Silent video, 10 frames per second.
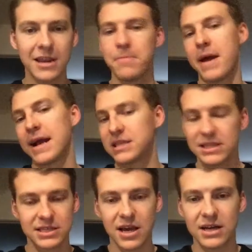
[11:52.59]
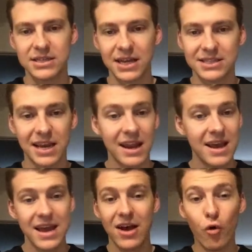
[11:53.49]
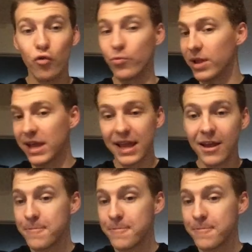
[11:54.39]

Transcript: impact in this contest. And ultimately,